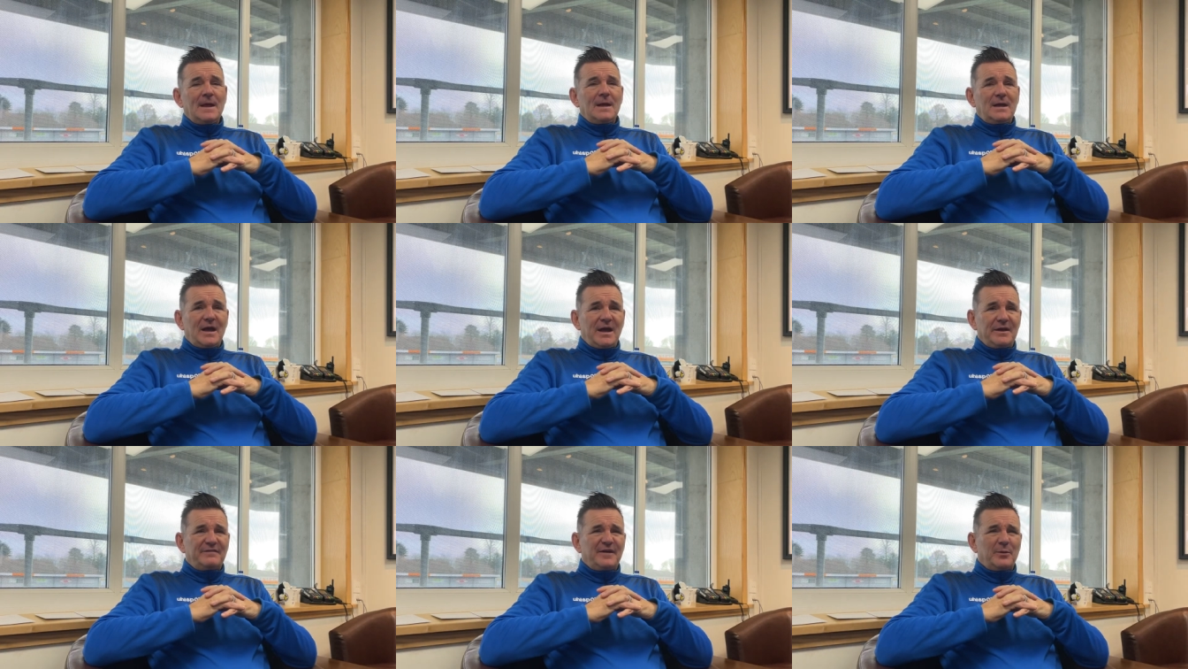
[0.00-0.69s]
Yeah,
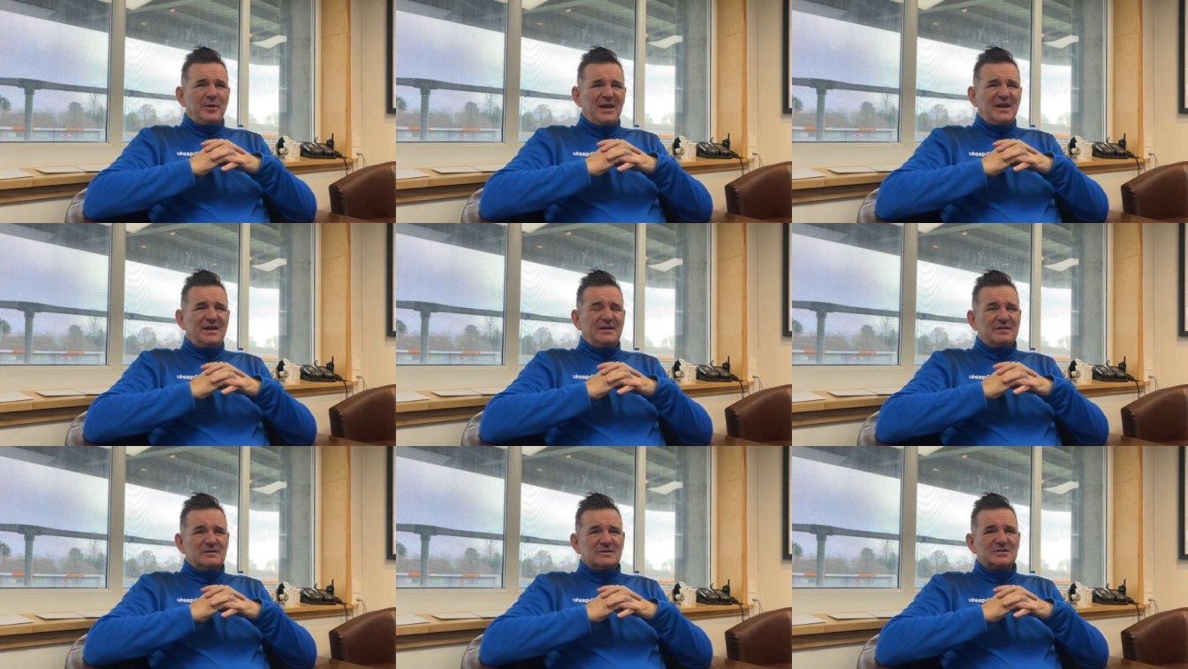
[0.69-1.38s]
and I felt we
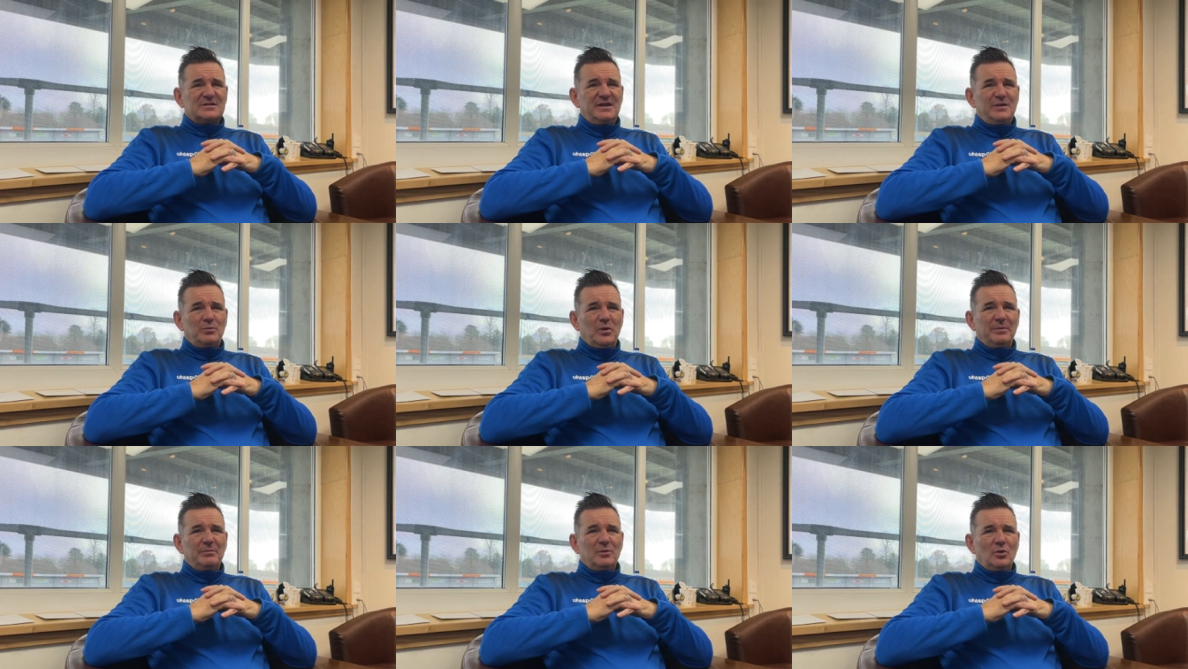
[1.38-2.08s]
needed
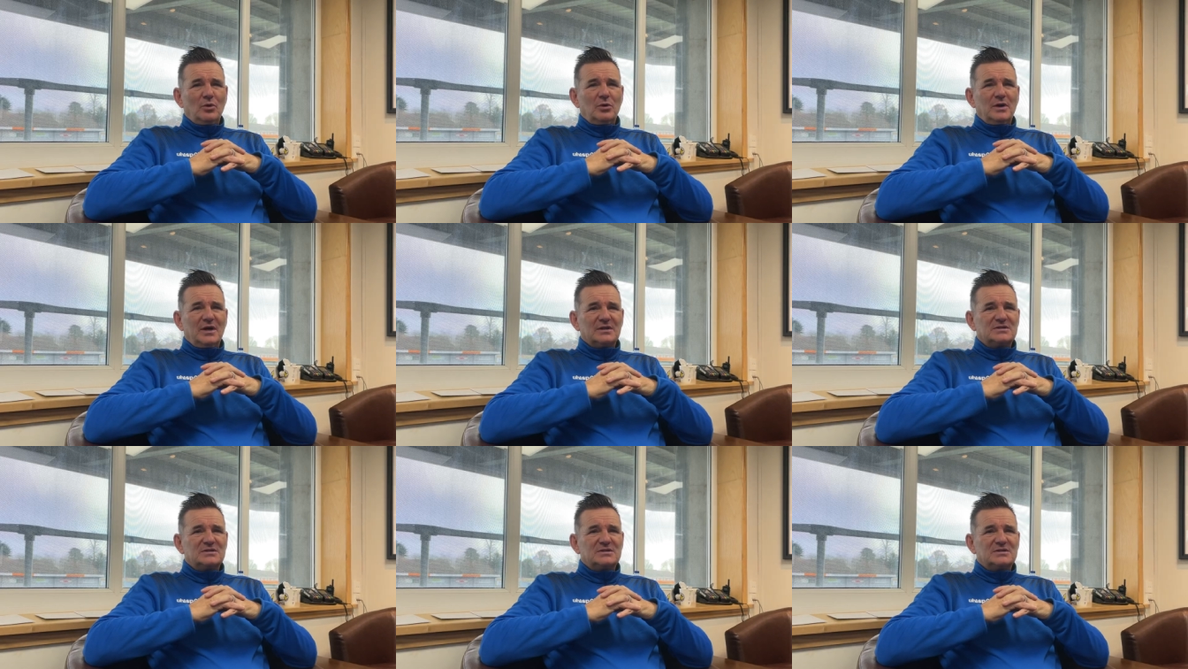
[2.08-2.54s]
one more